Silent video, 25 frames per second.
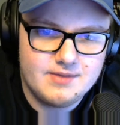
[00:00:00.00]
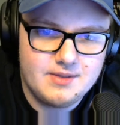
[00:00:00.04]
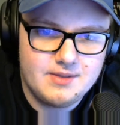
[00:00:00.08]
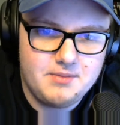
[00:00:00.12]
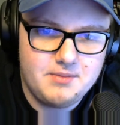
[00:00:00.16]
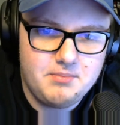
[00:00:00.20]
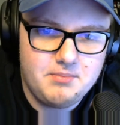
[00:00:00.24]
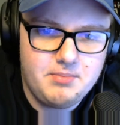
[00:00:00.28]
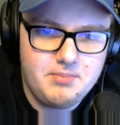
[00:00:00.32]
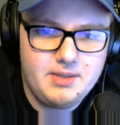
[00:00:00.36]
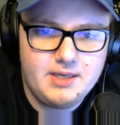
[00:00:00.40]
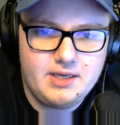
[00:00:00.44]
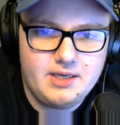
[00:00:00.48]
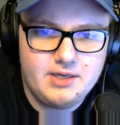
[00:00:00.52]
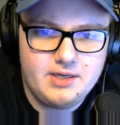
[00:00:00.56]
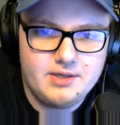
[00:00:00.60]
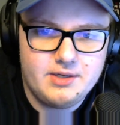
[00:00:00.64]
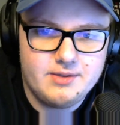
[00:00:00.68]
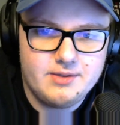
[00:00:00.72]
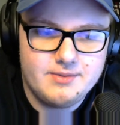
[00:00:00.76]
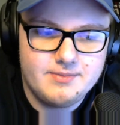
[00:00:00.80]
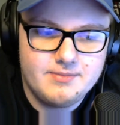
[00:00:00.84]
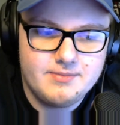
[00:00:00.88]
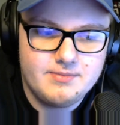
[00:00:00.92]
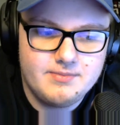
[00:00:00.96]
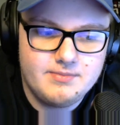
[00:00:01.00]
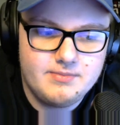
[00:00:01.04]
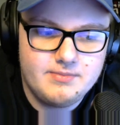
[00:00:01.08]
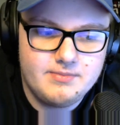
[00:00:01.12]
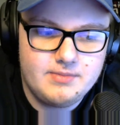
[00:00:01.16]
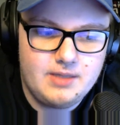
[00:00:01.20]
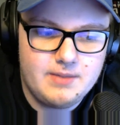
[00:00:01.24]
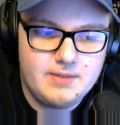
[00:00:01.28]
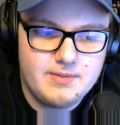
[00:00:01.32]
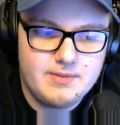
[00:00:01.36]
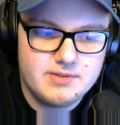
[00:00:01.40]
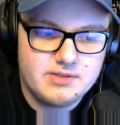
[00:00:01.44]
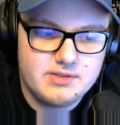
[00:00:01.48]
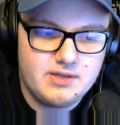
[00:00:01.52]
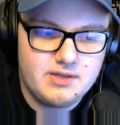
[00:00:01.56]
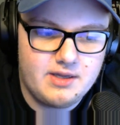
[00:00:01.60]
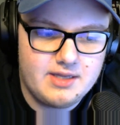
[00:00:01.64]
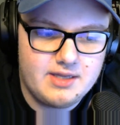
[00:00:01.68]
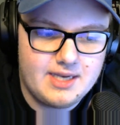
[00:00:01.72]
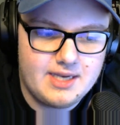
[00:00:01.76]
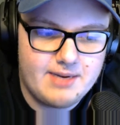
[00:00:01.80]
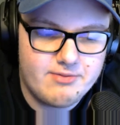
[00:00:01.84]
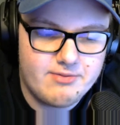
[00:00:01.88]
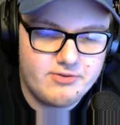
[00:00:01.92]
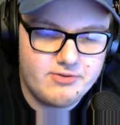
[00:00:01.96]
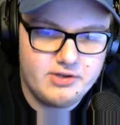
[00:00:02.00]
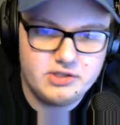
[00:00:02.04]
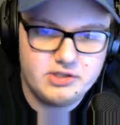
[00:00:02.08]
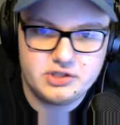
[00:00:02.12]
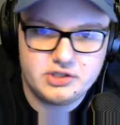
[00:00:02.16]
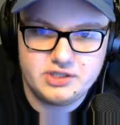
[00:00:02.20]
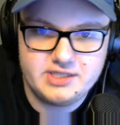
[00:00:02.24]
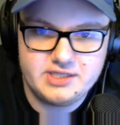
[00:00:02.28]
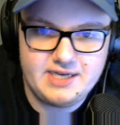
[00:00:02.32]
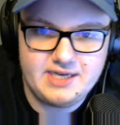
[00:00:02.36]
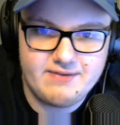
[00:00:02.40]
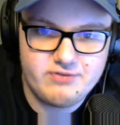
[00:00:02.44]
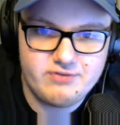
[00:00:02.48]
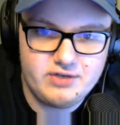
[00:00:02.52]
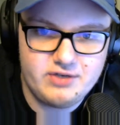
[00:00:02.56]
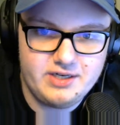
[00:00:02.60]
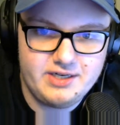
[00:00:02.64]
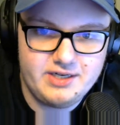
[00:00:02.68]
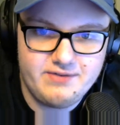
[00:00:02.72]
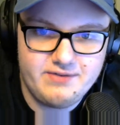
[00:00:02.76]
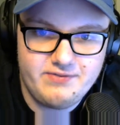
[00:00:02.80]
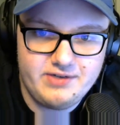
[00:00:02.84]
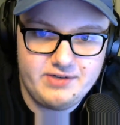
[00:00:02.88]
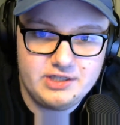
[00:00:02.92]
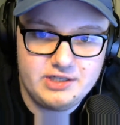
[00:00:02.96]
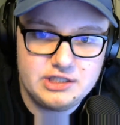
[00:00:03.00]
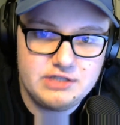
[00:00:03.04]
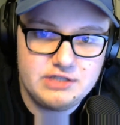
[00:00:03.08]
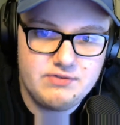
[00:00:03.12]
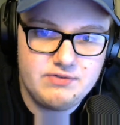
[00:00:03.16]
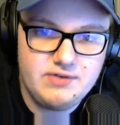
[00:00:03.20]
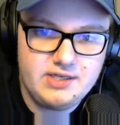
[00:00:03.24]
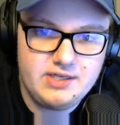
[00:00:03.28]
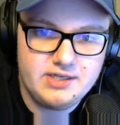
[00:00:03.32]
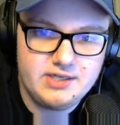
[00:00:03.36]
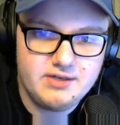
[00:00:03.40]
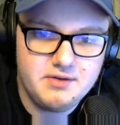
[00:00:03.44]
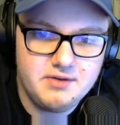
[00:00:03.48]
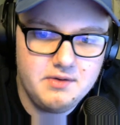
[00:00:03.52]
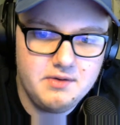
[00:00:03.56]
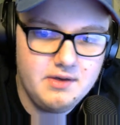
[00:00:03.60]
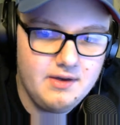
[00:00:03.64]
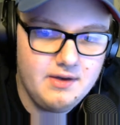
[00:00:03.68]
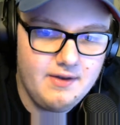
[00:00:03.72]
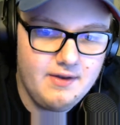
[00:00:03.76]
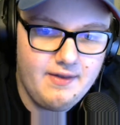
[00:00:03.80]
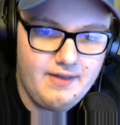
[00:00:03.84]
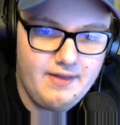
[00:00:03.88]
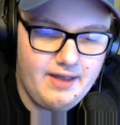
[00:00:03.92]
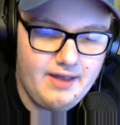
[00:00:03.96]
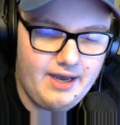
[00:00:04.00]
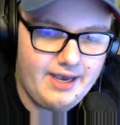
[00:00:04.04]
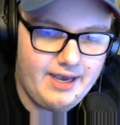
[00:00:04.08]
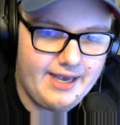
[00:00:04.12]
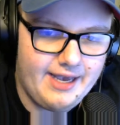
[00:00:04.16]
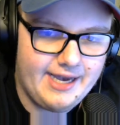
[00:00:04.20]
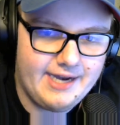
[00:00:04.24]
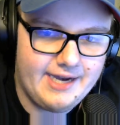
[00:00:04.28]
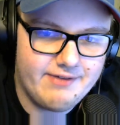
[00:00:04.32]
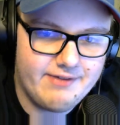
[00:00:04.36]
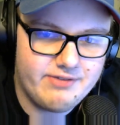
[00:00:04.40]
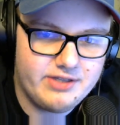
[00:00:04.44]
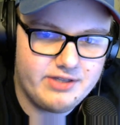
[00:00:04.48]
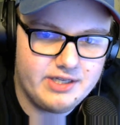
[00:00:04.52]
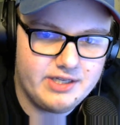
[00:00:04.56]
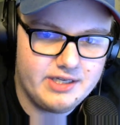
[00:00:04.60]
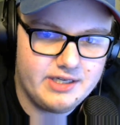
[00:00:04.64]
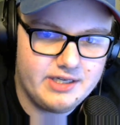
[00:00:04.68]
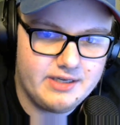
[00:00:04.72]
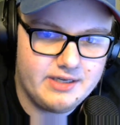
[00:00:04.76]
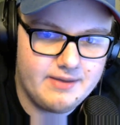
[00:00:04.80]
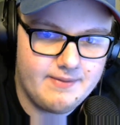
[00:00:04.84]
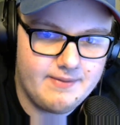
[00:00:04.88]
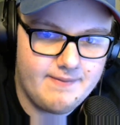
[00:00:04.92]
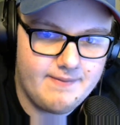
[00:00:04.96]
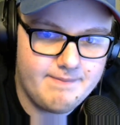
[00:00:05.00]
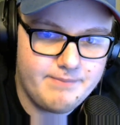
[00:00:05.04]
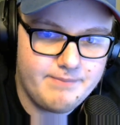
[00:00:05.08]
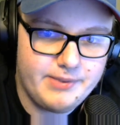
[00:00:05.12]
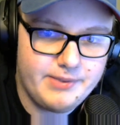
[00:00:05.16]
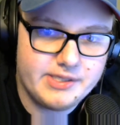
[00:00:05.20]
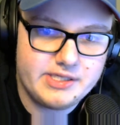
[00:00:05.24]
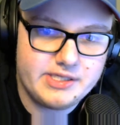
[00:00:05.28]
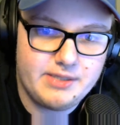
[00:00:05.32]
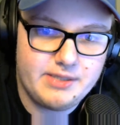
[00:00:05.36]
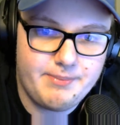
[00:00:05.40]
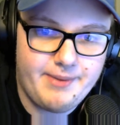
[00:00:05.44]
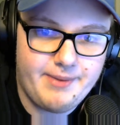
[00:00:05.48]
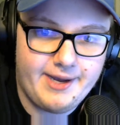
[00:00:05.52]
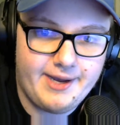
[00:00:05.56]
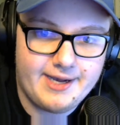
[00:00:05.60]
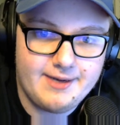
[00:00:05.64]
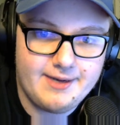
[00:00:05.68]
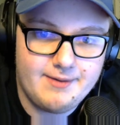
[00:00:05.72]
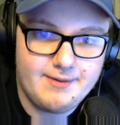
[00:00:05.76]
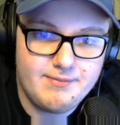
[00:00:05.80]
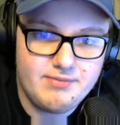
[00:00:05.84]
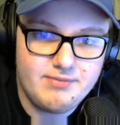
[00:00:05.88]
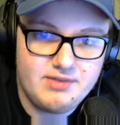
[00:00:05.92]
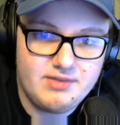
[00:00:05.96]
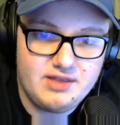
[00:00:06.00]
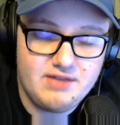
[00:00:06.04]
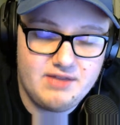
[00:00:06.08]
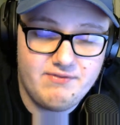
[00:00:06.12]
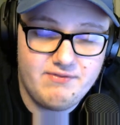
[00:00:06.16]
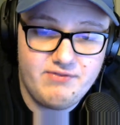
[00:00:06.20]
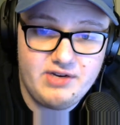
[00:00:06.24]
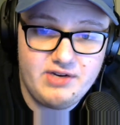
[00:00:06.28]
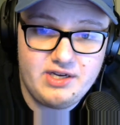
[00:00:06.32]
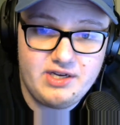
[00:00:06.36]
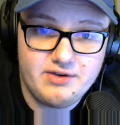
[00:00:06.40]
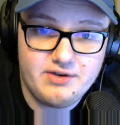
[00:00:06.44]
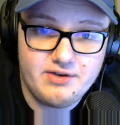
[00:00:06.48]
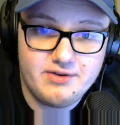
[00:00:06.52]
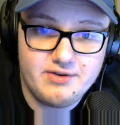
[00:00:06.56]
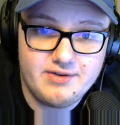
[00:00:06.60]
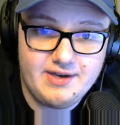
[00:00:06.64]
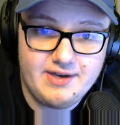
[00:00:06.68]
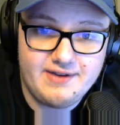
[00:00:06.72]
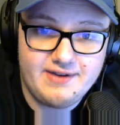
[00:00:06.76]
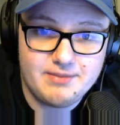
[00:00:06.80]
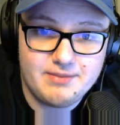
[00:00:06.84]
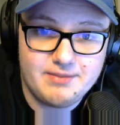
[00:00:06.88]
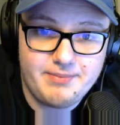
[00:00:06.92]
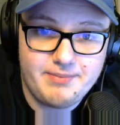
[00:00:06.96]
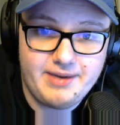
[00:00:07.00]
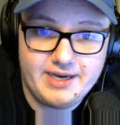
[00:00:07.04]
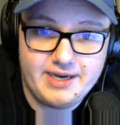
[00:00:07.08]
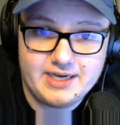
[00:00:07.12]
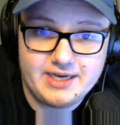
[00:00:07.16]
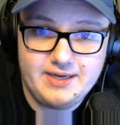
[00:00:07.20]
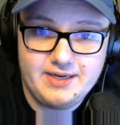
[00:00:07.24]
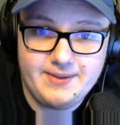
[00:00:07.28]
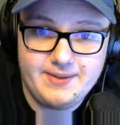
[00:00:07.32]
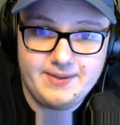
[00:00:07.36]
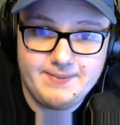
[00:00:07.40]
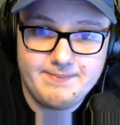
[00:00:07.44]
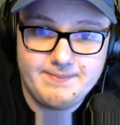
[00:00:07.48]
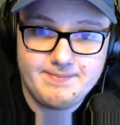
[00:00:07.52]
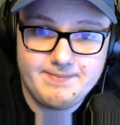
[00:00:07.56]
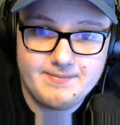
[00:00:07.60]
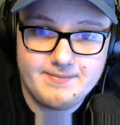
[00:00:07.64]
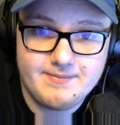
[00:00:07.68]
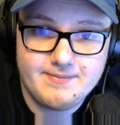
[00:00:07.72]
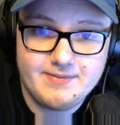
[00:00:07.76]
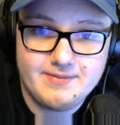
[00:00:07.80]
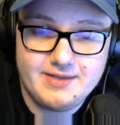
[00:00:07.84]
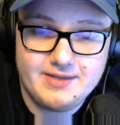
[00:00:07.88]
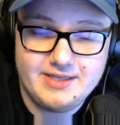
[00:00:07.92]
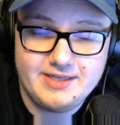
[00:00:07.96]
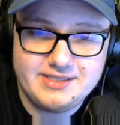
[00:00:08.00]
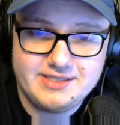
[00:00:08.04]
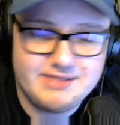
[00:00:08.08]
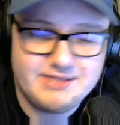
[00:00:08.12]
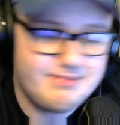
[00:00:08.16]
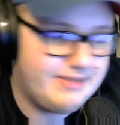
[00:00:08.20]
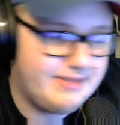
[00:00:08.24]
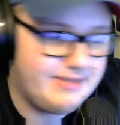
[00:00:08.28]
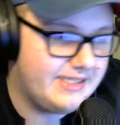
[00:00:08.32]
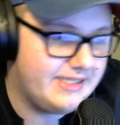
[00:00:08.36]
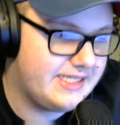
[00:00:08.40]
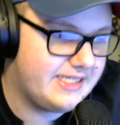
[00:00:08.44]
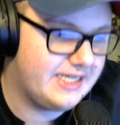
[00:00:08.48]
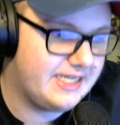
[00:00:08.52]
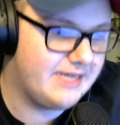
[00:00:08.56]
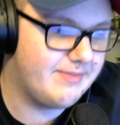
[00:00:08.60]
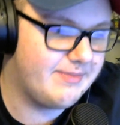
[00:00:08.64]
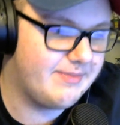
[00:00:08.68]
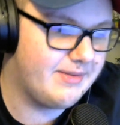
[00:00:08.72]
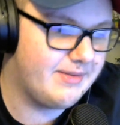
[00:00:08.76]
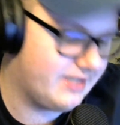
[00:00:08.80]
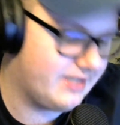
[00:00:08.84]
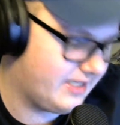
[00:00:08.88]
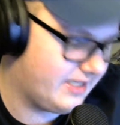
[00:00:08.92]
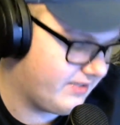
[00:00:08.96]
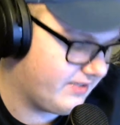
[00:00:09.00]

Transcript: But, you know, I'm also in a time crunch because after I finish this video, I have to basically pack up the video. I have to pack up this PC I'm using to